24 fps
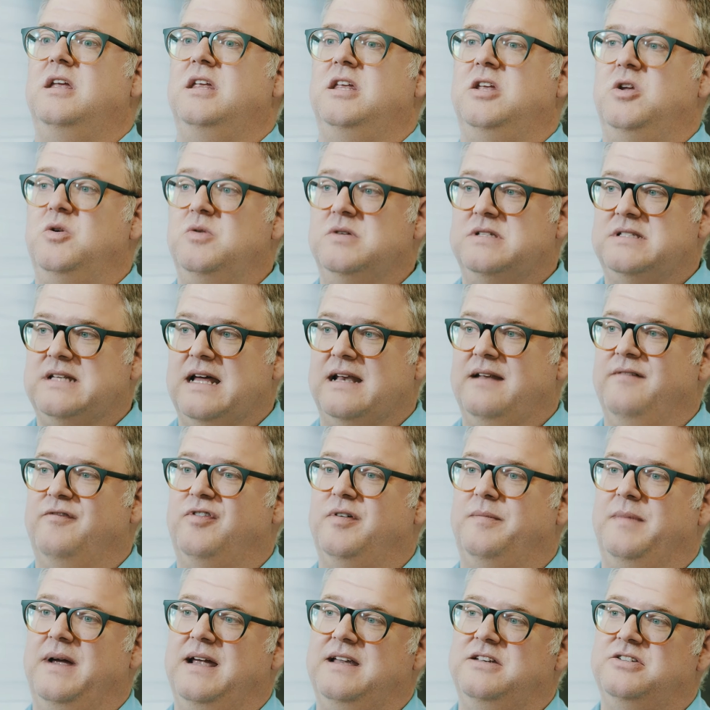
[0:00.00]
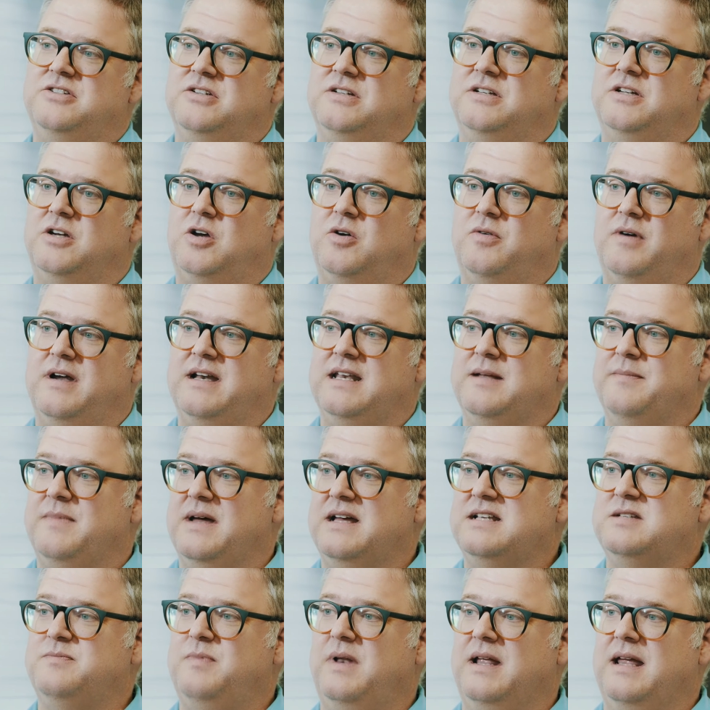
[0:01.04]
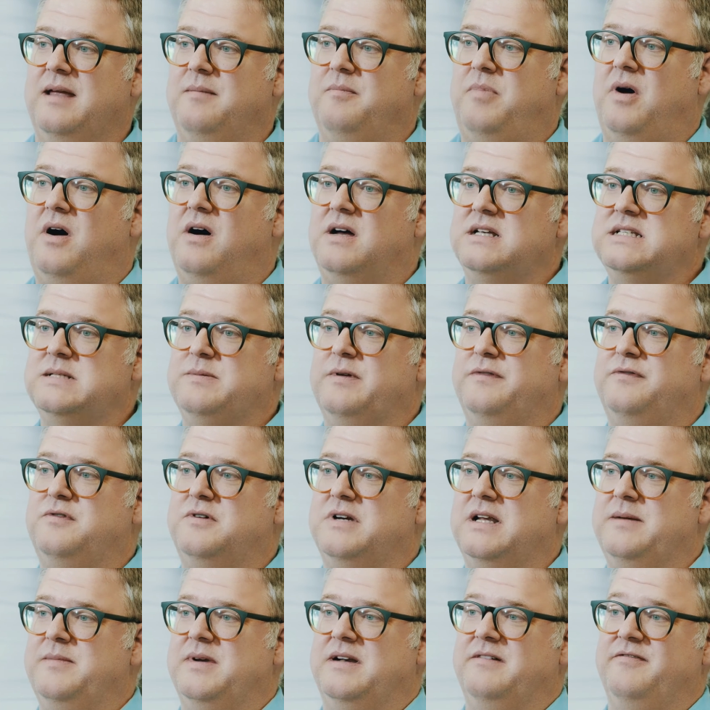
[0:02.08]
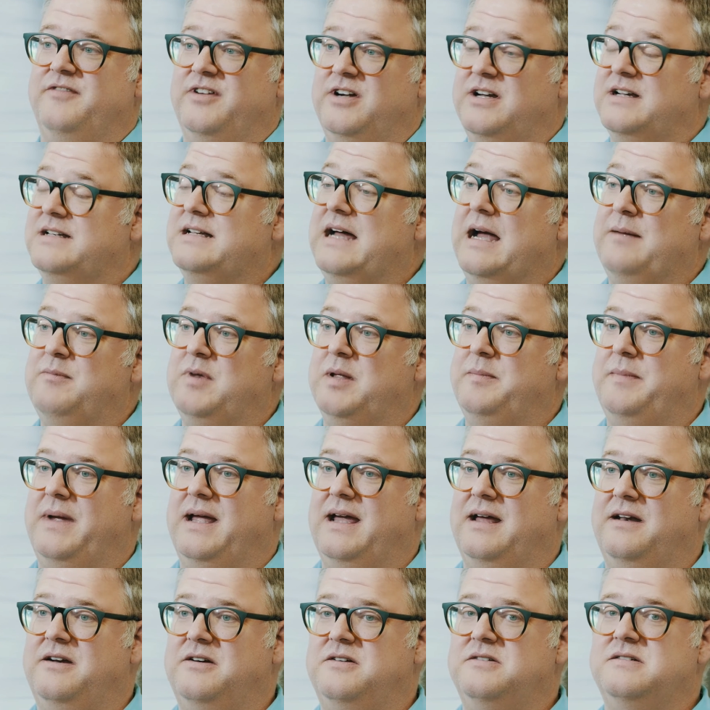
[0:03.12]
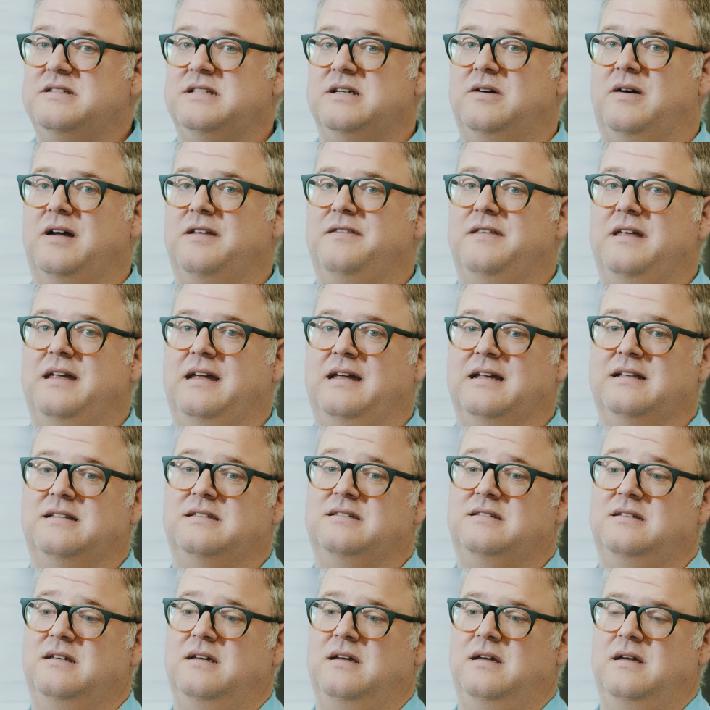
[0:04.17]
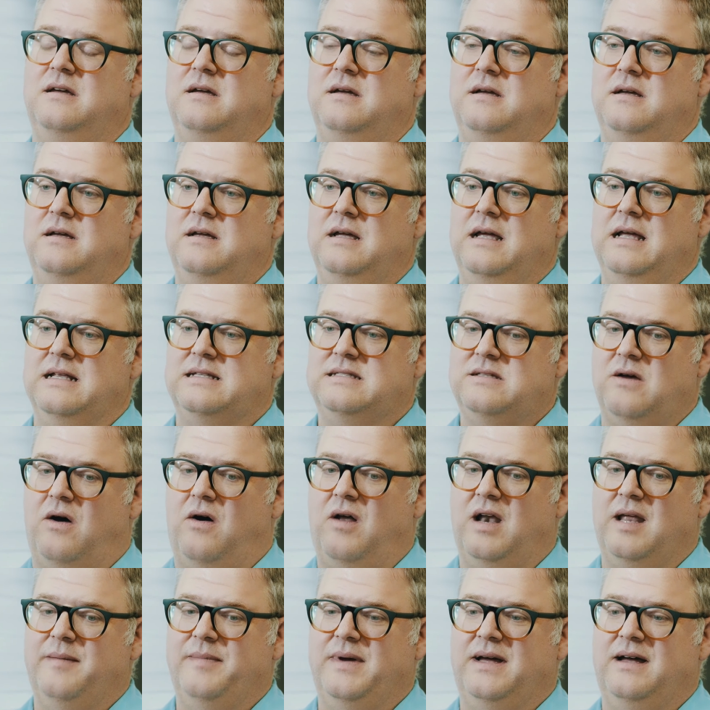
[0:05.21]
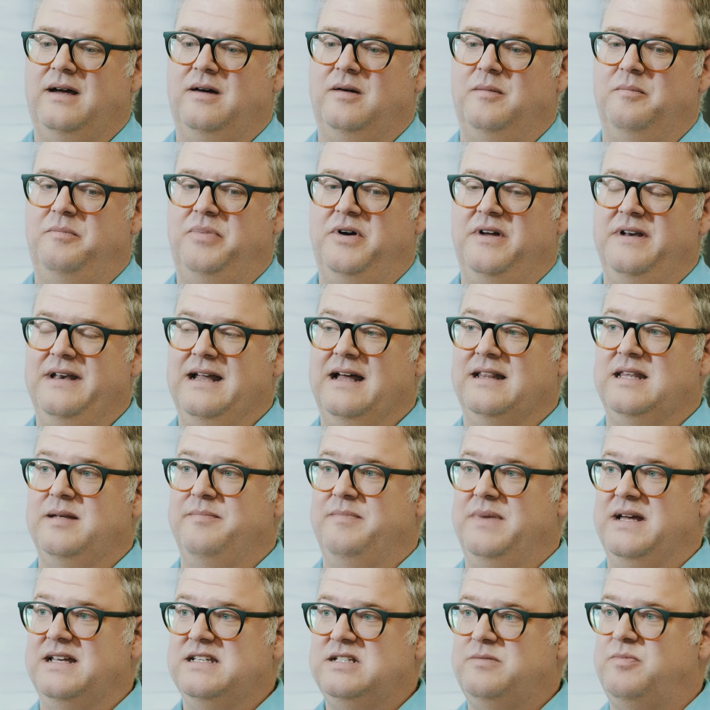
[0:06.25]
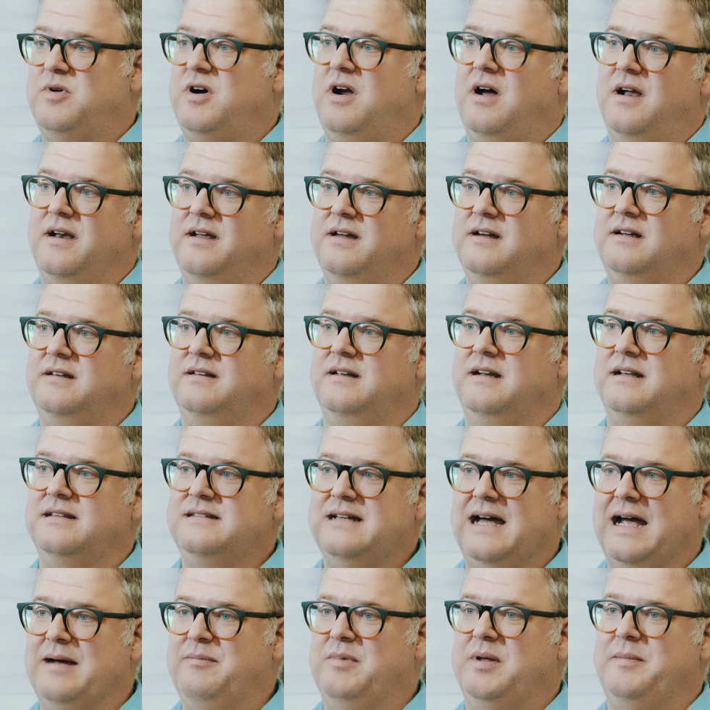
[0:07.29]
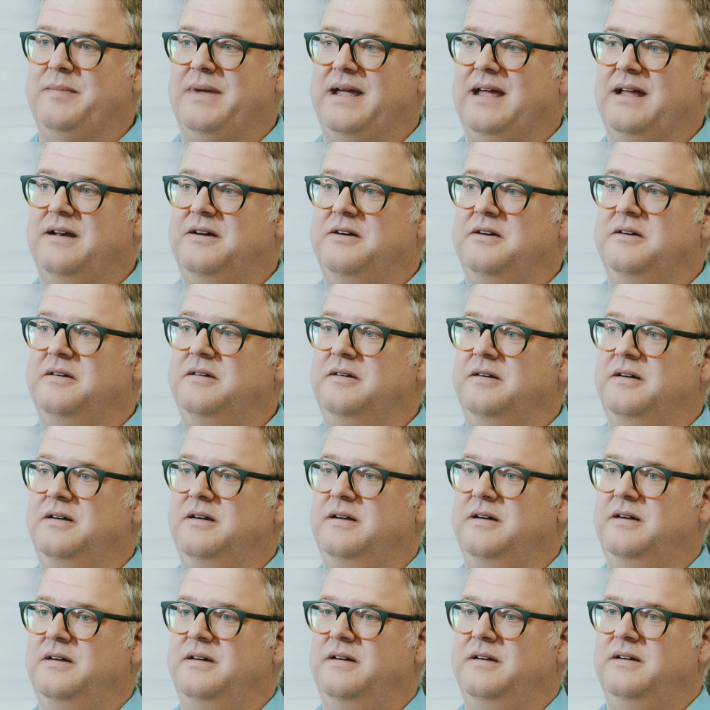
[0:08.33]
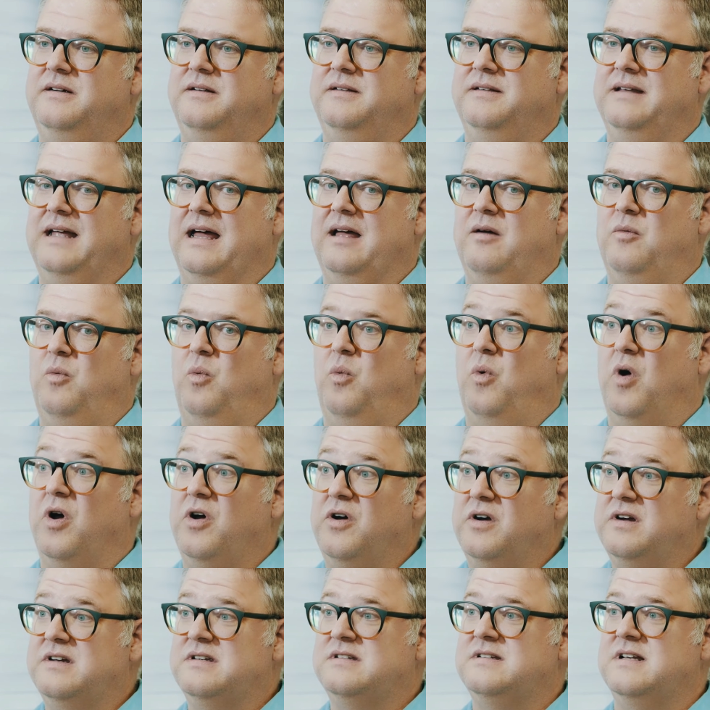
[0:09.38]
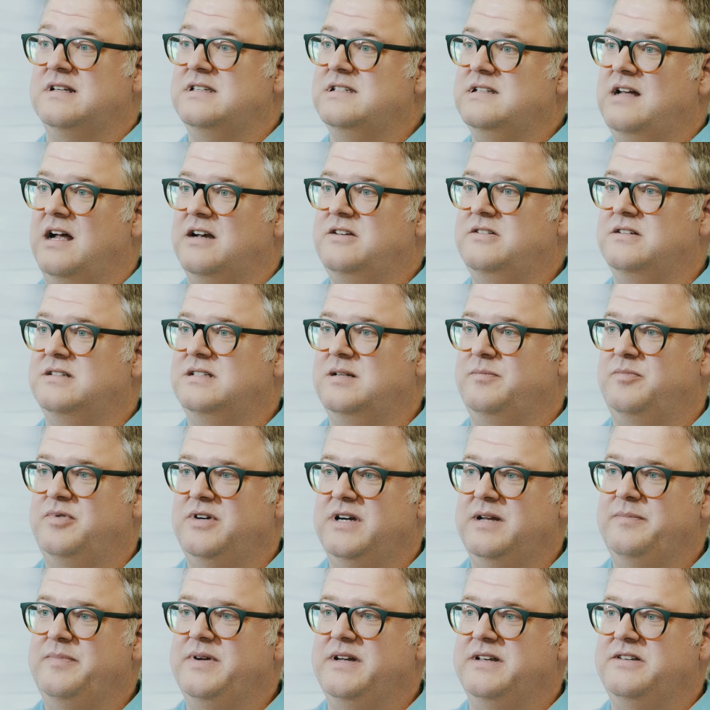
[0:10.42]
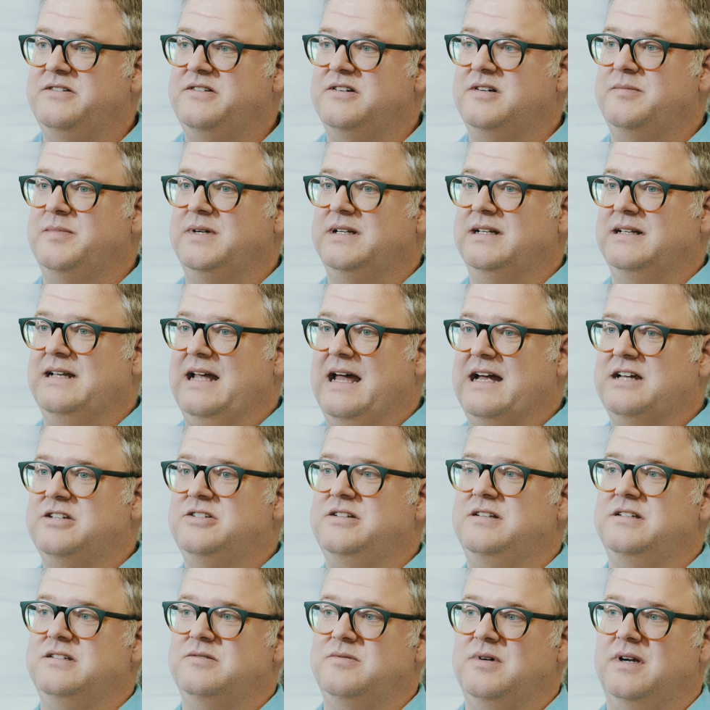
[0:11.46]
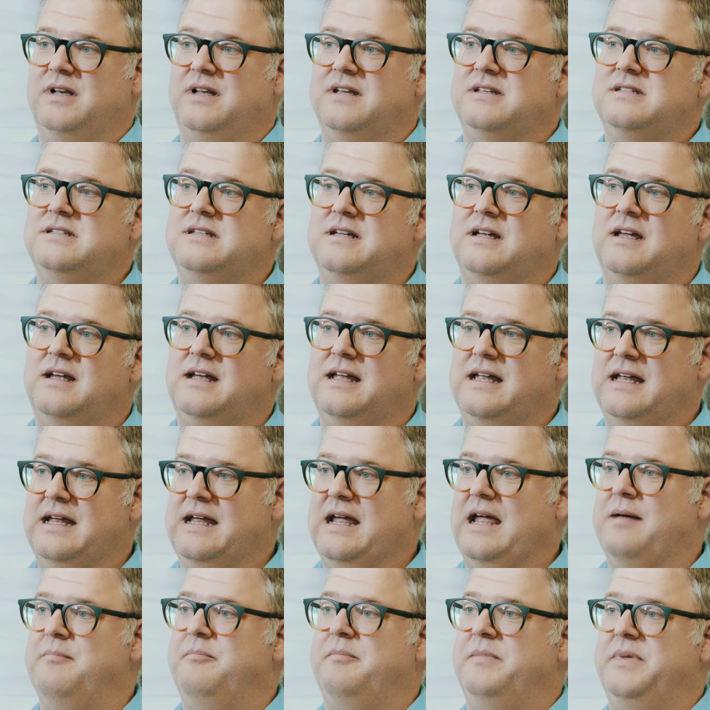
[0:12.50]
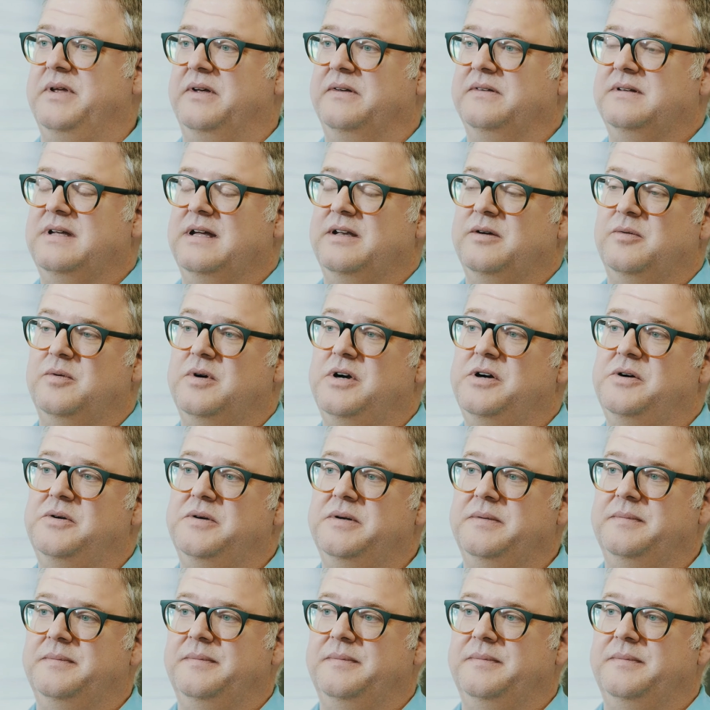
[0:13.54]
use that information to create the best plan possible for them in a very timely manner. So I think it's all about putting out the best product in a timely manner that works, that's not just a pretty picture, but it actually is realistic and can get built down the road.